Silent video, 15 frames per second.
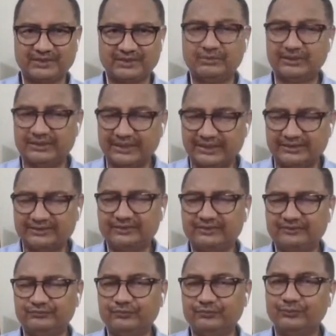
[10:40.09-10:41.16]
But then,
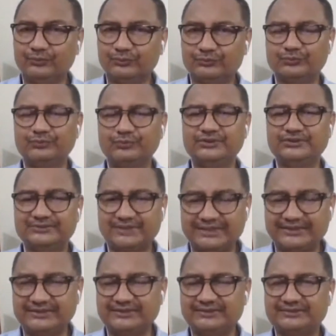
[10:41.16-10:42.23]
if you go through his
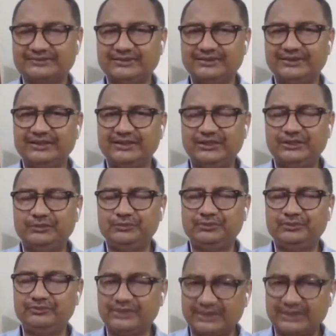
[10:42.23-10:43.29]
writings, you will
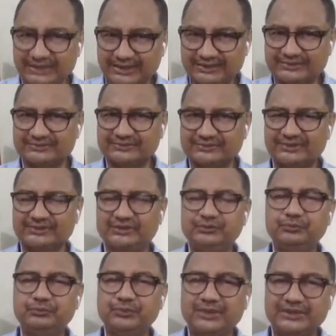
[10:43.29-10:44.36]
realize that he
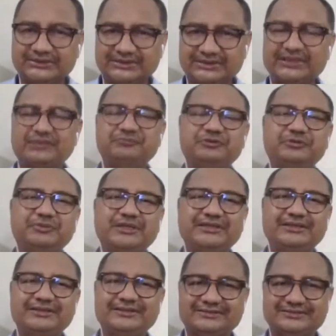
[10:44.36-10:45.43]
was an
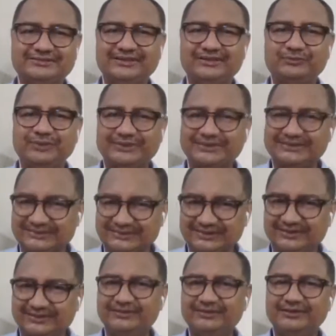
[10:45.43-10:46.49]
environmentalist and what he
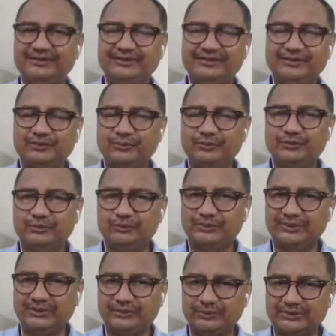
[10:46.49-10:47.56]
said, uh,
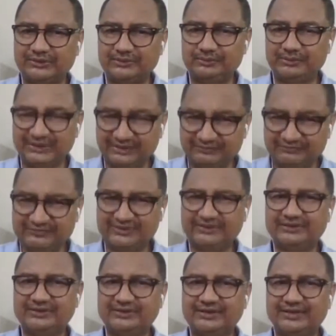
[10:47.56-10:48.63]
what he believed
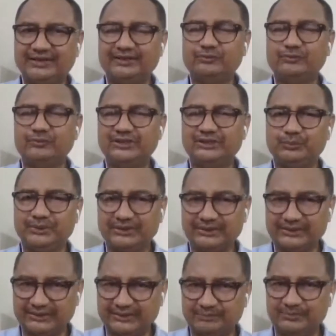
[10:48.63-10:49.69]
in, and what he
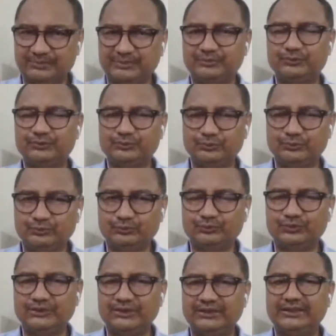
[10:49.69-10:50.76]
wanted the people to do,
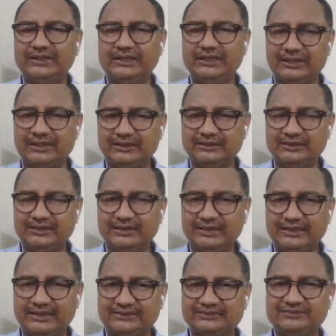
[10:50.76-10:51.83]
they are
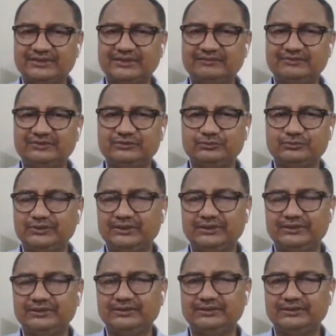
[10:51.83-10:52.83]
as relevant today